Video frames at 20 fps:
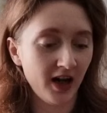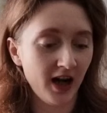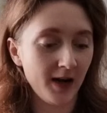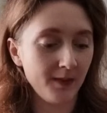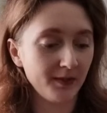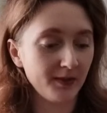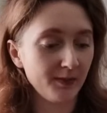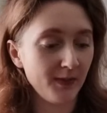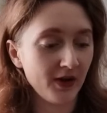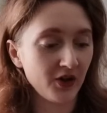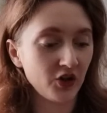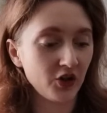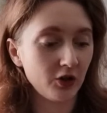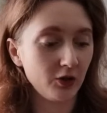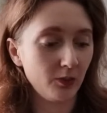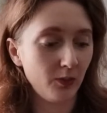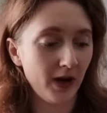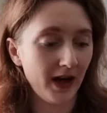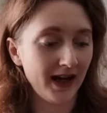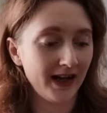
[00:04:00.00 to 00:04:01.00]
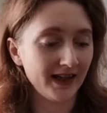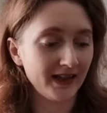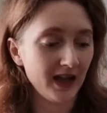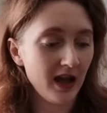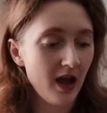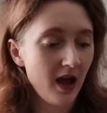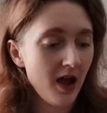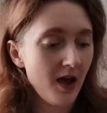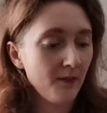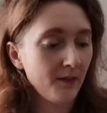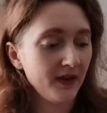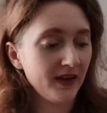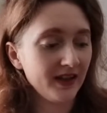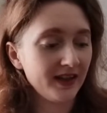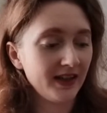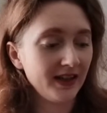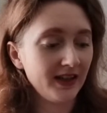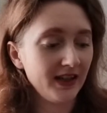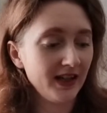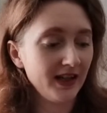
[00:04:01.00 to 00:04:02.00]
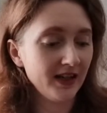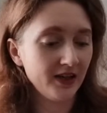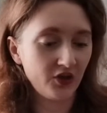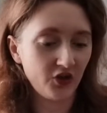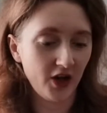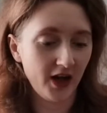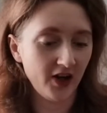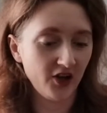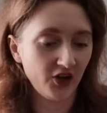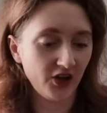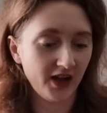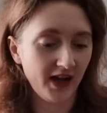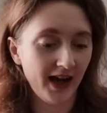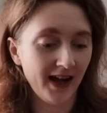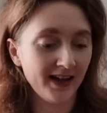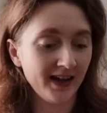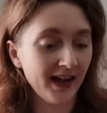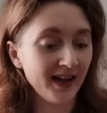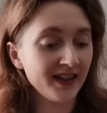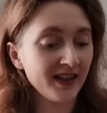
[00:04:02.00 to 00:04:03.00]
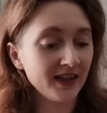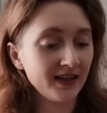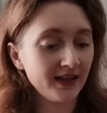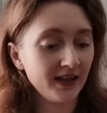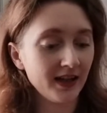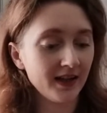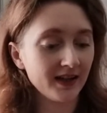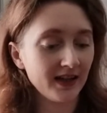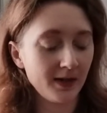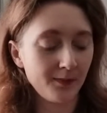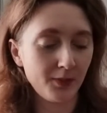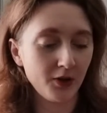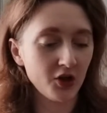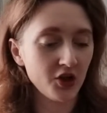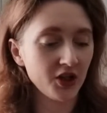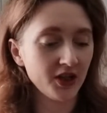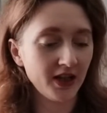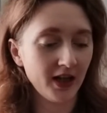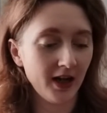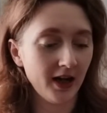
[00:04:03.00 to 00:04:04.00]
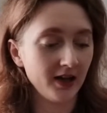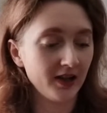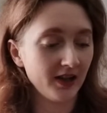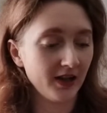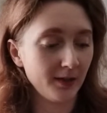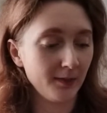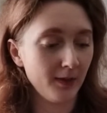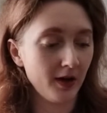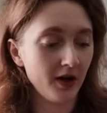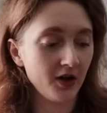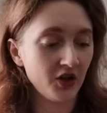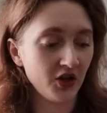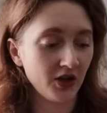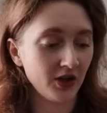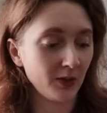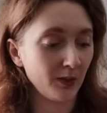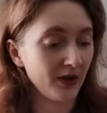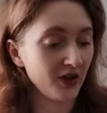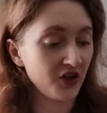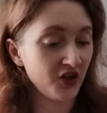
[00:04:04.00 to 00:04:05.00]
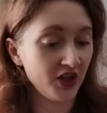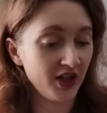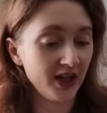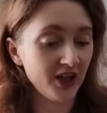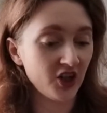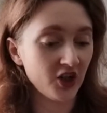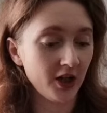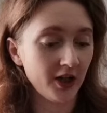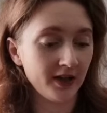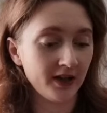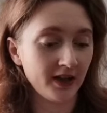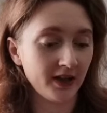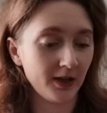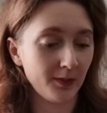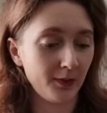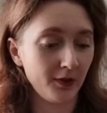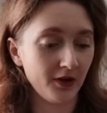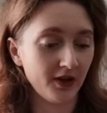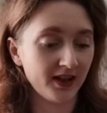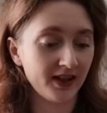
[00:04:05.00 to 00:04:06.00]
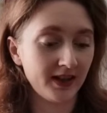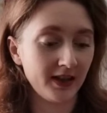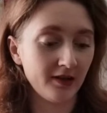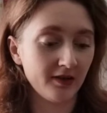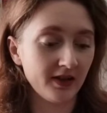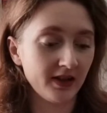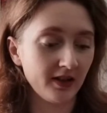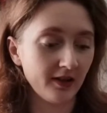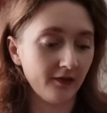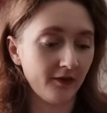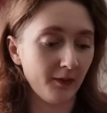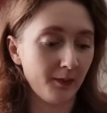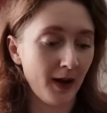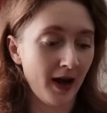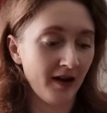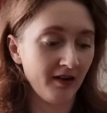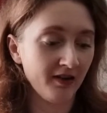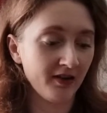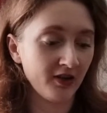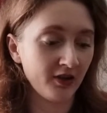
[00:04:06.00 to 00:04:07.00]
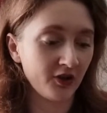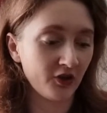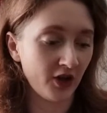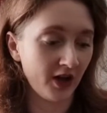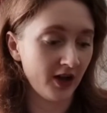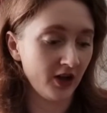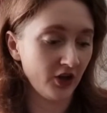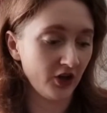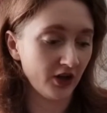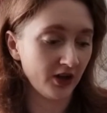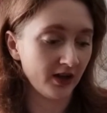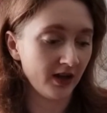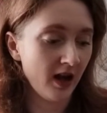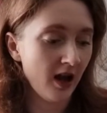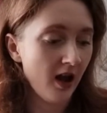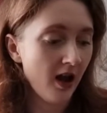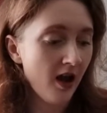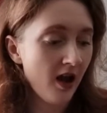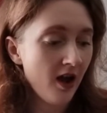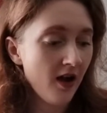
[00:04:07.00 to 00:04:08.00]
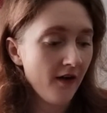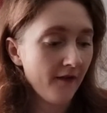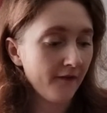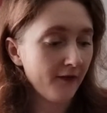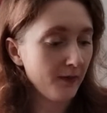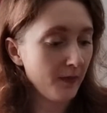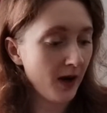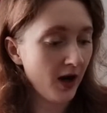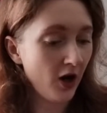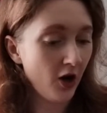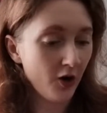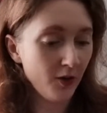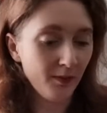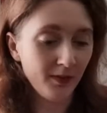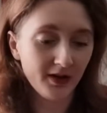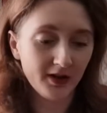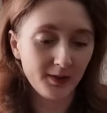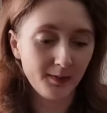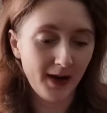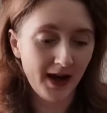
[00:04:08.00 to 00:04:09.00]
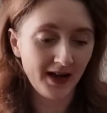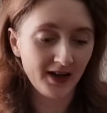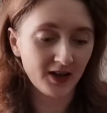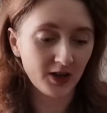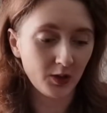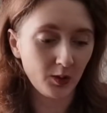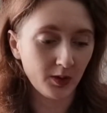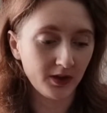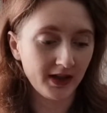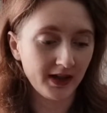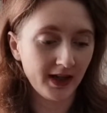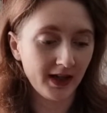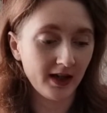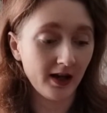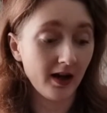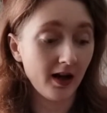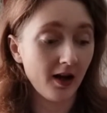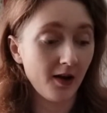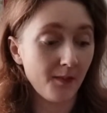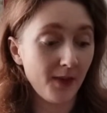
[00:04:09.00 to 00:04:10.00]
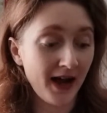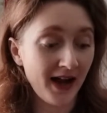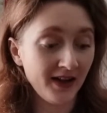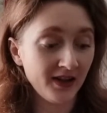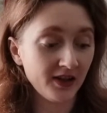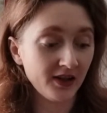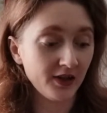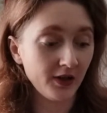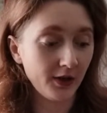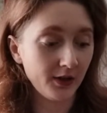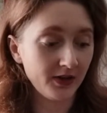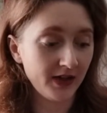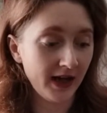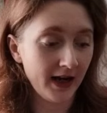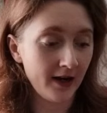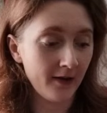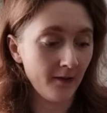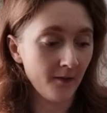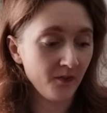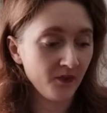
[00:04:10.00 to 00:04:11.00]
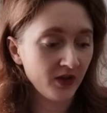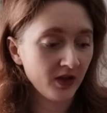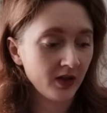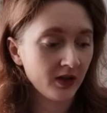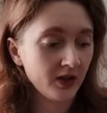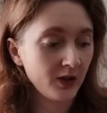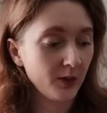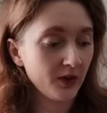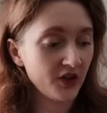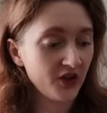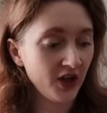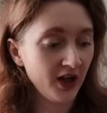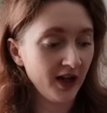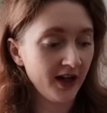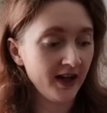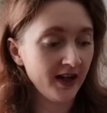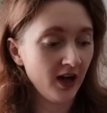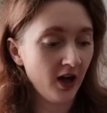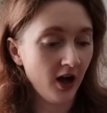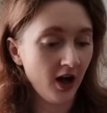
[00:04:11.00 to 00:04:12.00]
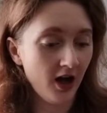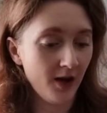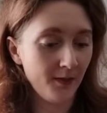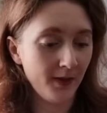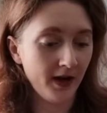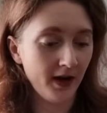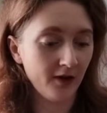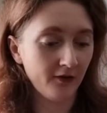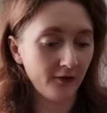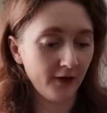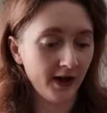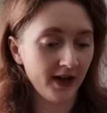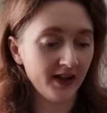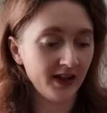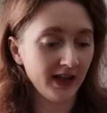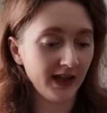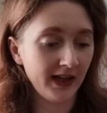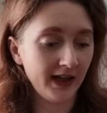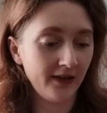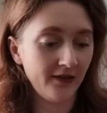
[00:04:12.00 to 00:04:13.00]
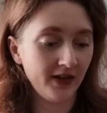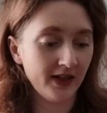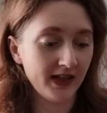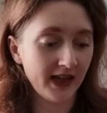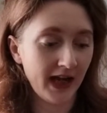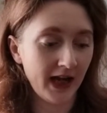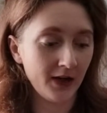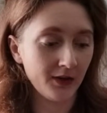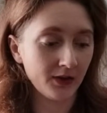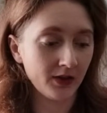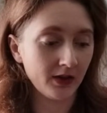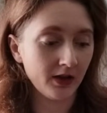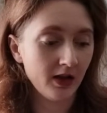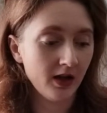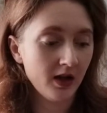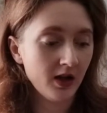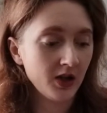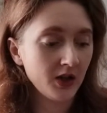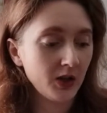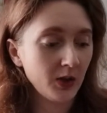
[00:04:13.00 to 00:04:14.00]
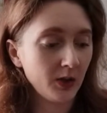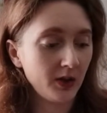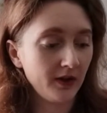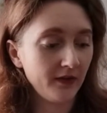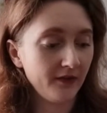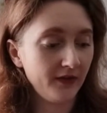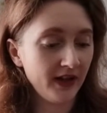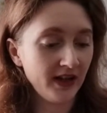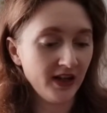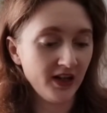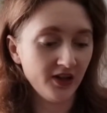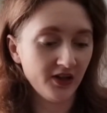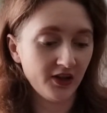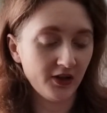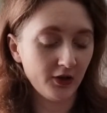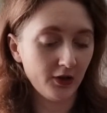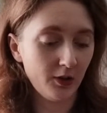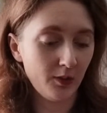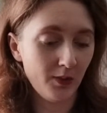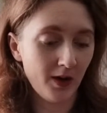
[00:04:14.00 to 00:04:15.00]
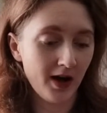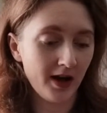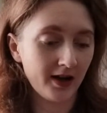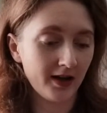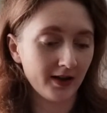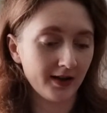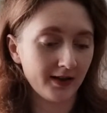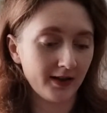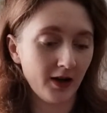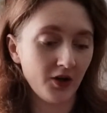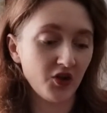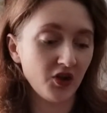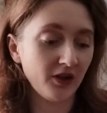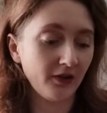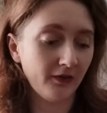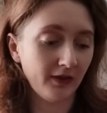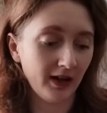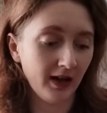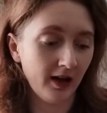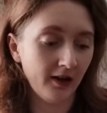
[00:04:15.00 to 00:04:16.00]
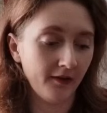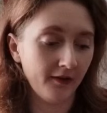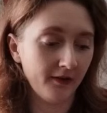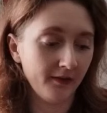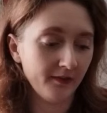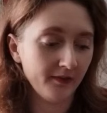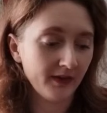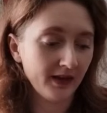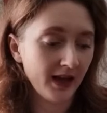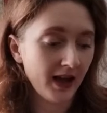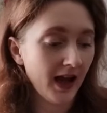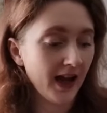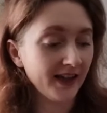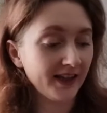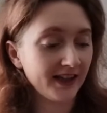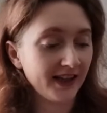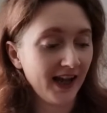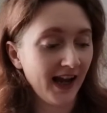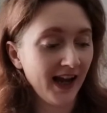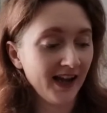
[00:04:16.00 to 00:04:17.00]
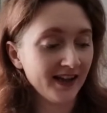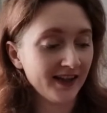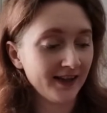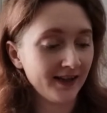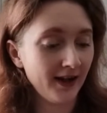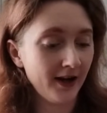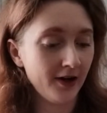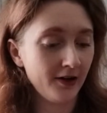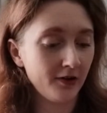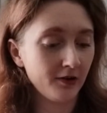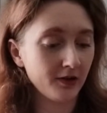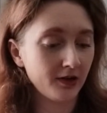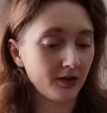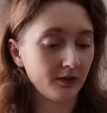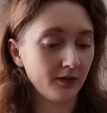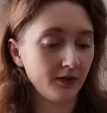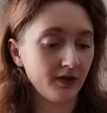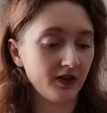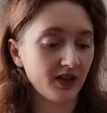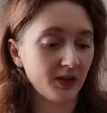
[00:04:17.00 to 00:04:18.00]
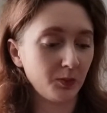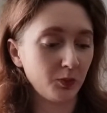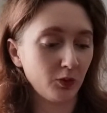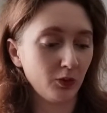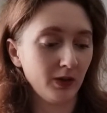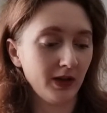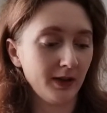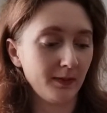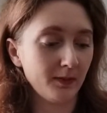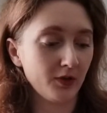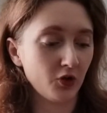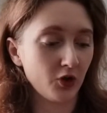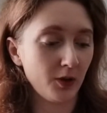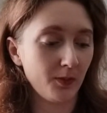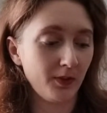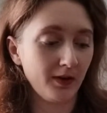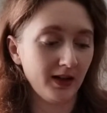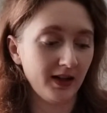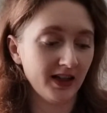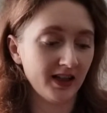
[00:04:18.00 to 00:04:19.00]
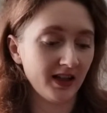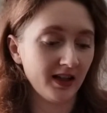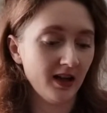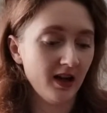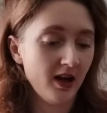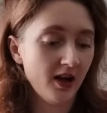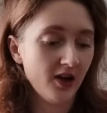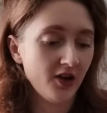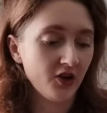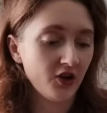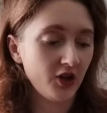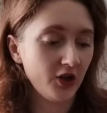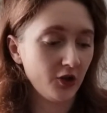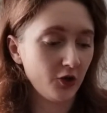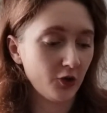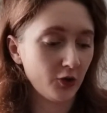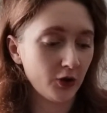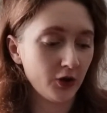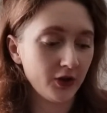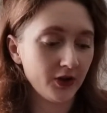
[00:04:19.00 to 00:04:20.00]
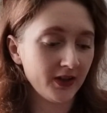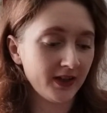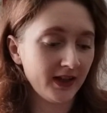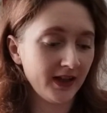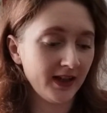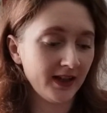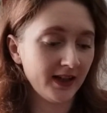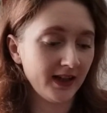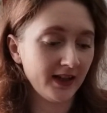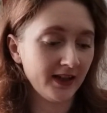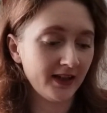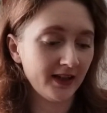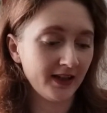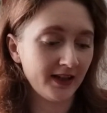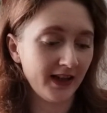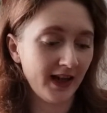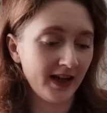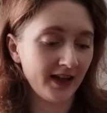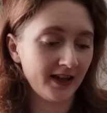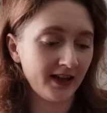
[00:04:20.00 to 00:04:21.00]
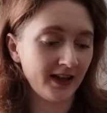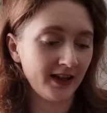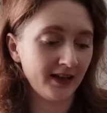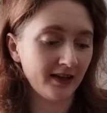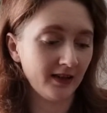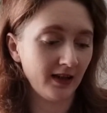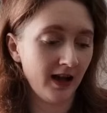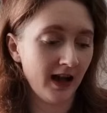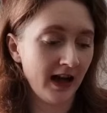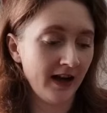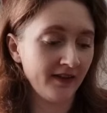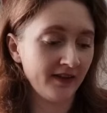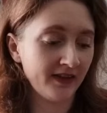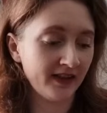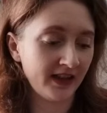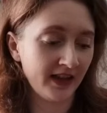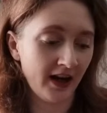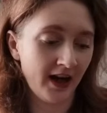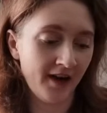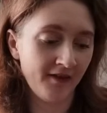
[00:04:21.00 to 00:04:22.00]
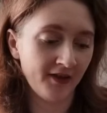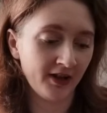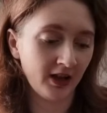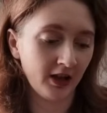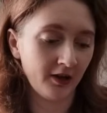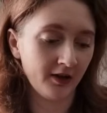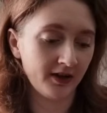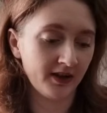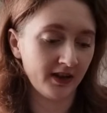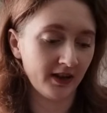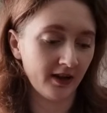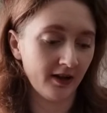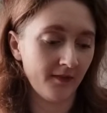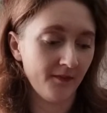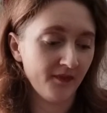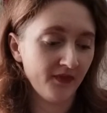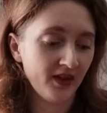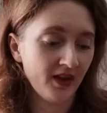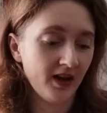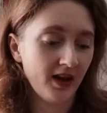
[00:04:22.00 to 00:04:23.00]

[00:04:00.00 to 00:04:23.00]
times magical ways. But the city is changing, and as it does, it pushes her to the margins where she chances upon a series of apparent strangers, from a homeless man squatting in an abandoned hotel, to a shut-in hermit afraid to leave his house, to a convenience store worker searching for love. As the cat circles through the sprawling metropolis, she draws these intersecting lives ever closer,